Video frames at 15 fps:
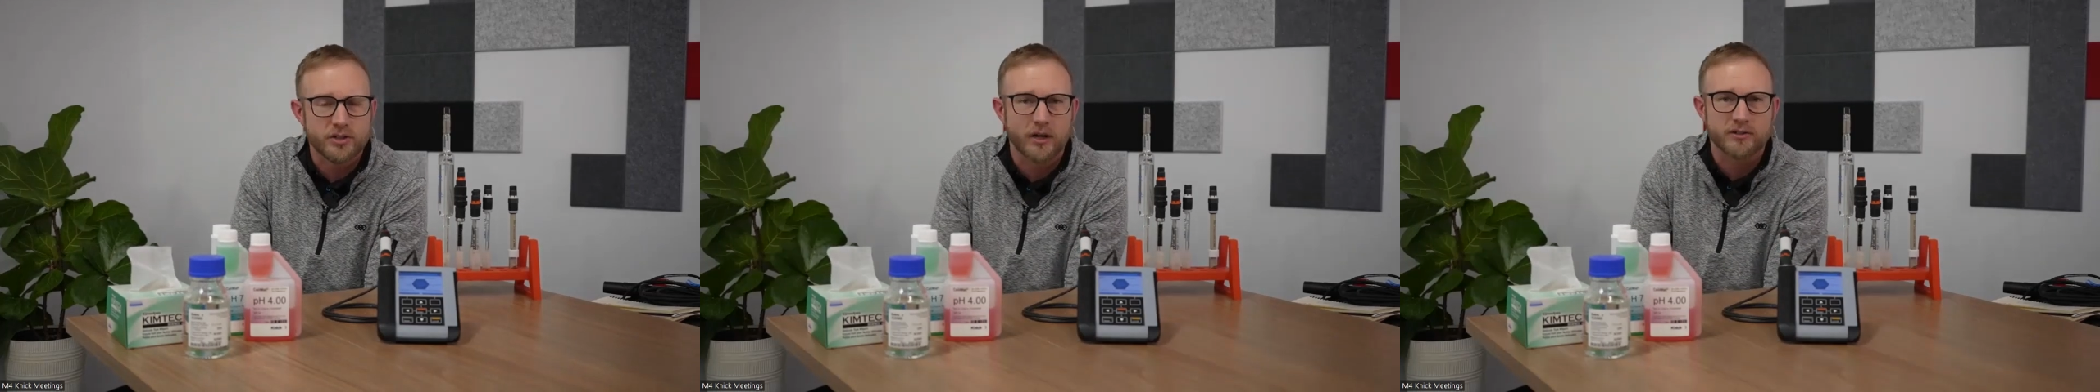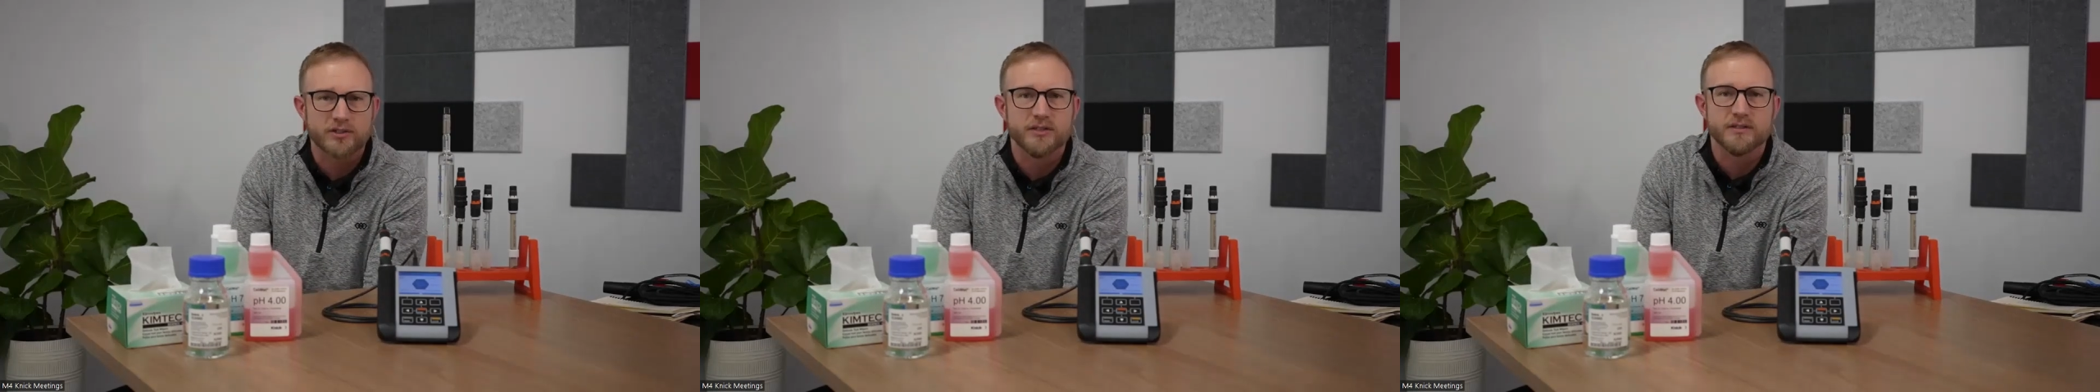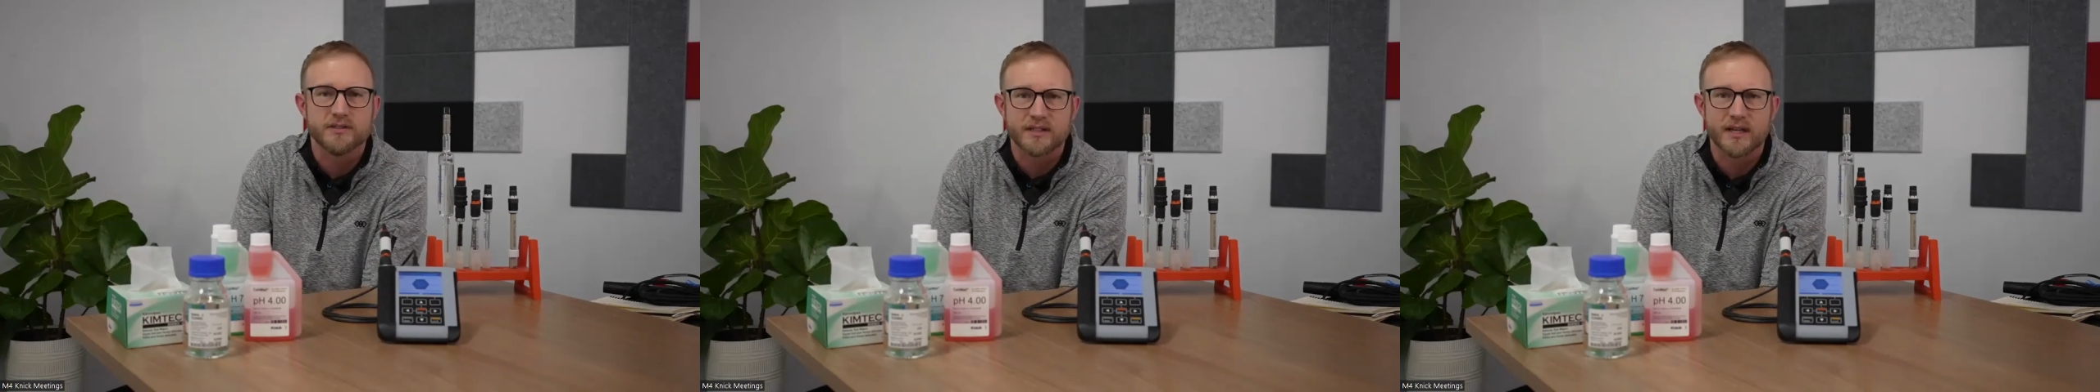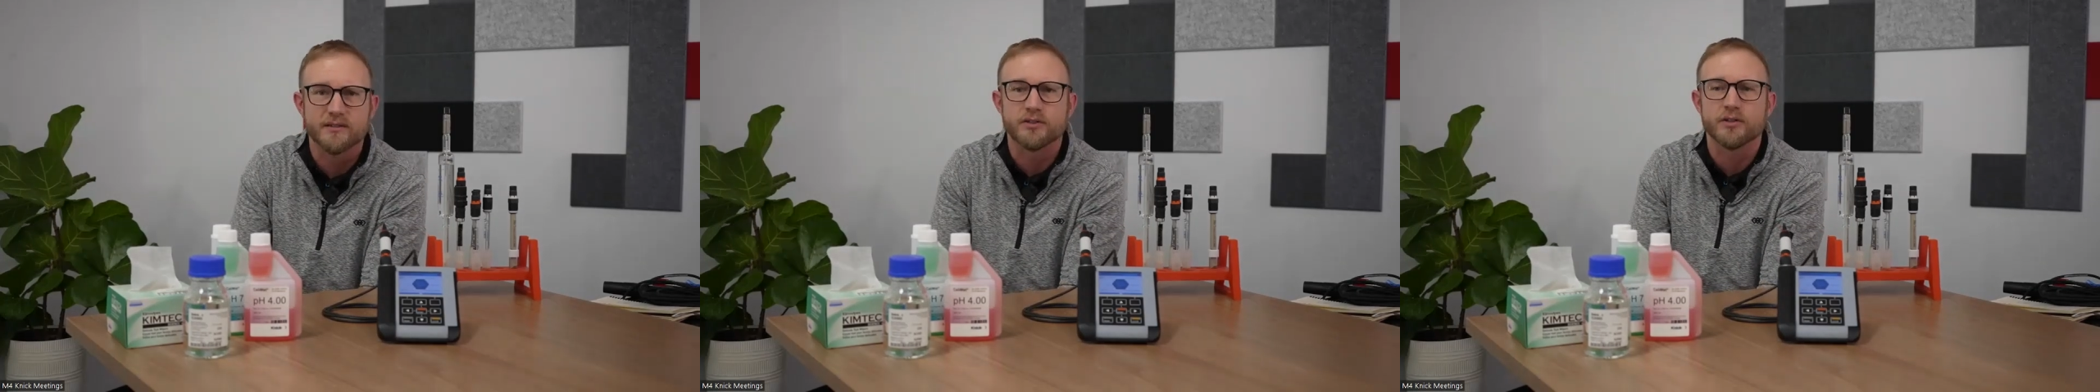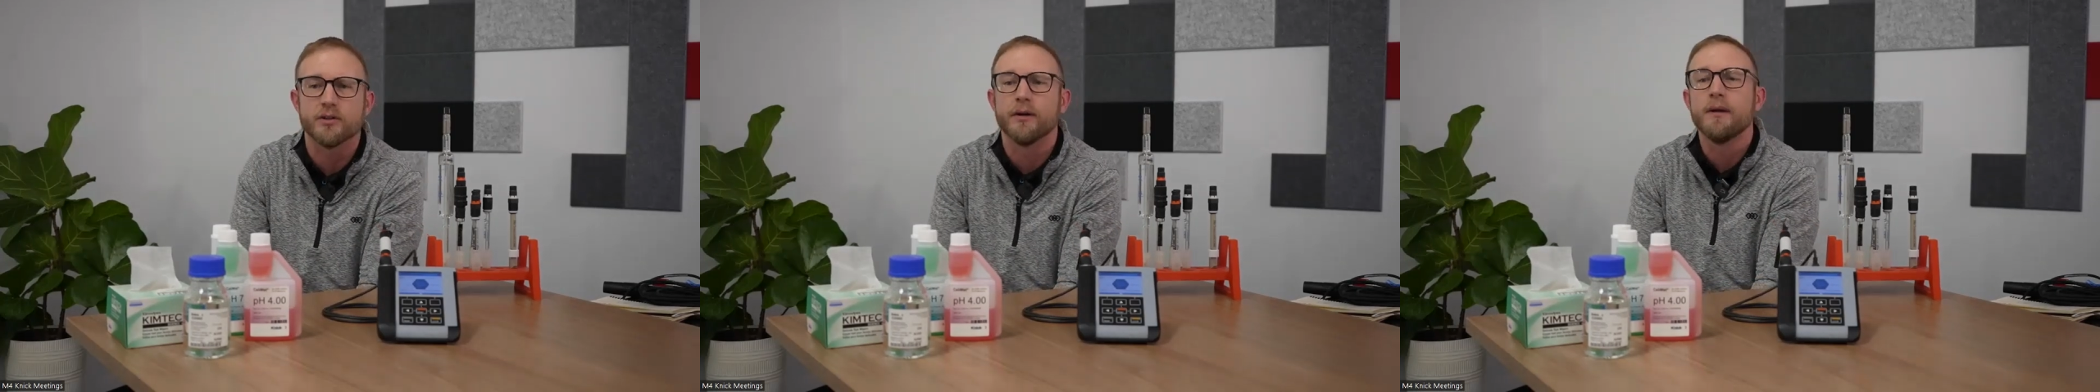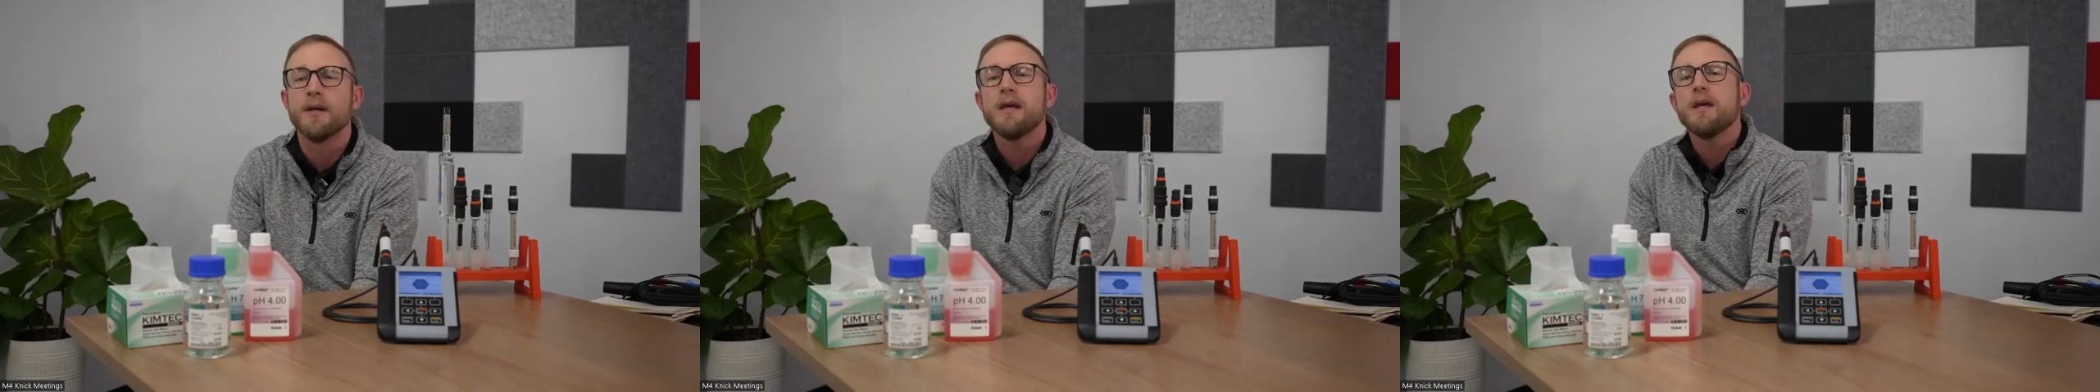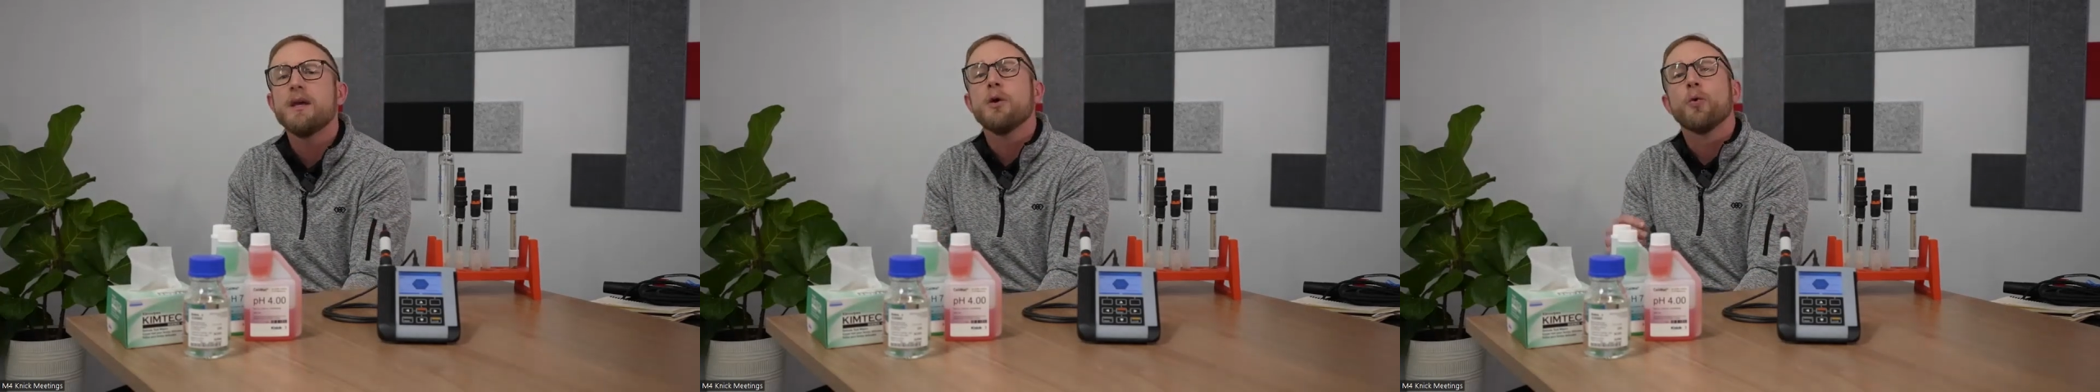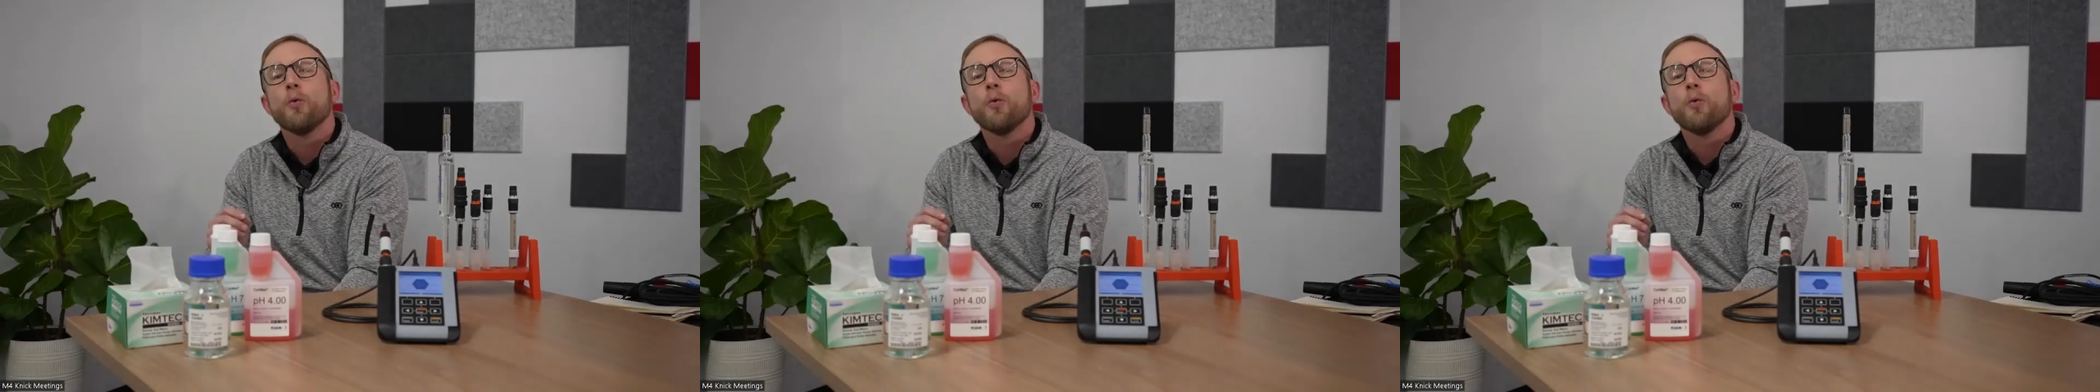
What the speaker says: junction sensor.